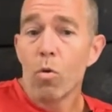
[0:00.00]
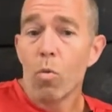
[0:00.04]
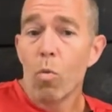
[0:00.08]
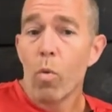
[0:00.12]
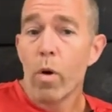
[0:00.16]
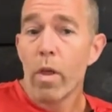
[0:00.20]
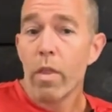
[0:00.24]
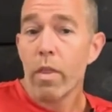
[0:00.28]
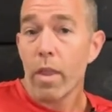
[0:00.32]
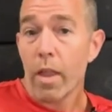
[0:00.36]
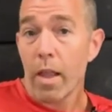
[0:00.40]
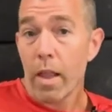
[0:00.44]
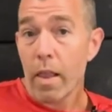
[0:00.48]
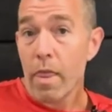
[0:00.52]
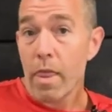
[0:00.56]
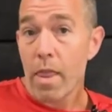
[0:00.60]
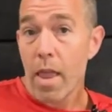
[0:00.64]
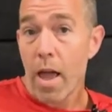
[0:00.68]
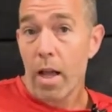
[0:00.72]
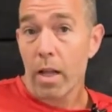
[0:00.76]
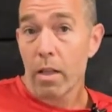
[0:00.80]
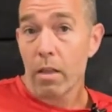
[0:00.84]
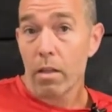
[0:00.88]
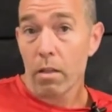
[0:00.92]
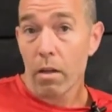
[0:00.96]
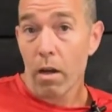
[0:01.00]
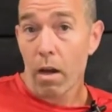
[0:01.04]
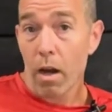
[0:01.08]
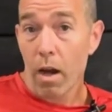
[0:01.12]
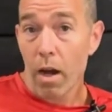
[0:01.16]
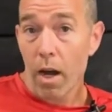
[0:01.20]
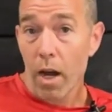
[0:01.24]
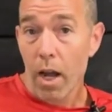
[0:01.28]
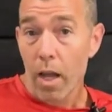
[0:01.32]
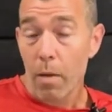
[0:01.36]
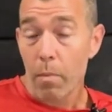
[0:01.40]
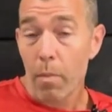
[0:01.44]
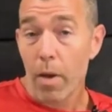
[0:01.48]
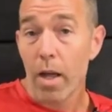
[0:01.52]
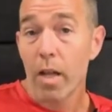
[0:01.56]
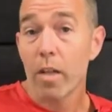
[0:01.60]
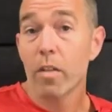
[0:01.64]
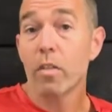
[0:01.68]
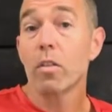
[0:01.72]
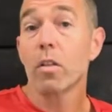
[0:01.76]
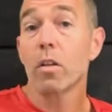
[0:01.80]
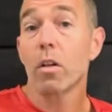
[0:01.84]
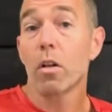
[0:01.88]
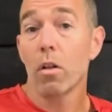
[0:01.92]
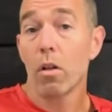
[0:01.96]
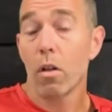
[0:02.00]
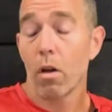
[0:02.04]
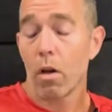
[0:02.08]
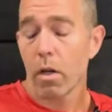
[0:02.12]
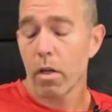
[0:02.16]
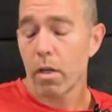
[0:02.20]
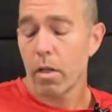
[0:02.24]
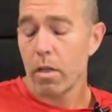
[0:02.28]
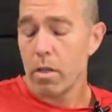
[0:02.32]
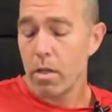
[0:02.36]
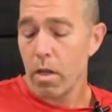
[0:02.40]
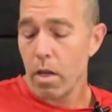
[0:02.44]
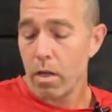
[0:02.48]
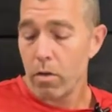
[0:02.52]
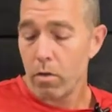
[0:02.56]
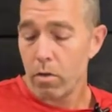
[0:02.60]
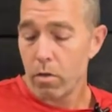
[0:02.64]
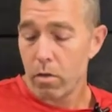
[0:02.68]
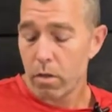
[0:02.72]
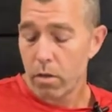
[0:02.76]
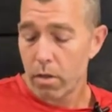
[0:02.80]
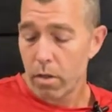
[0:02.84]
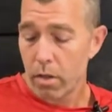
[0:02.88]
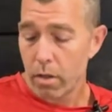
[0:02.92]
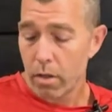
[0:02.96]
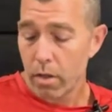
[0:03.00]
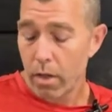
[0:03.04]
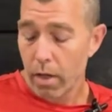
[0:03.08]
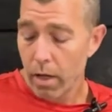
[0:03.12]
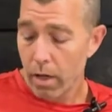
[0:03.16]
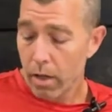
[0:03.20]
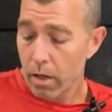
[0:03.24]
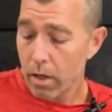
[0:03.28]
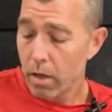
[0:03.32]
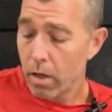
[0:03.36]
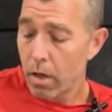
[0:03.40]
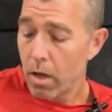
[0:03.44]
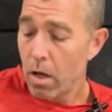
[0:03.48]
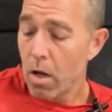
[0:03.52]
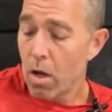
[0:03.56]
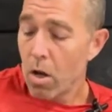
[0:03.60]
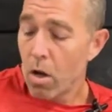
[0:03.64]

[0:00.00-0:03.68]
Within that time, as the clock continues to tick,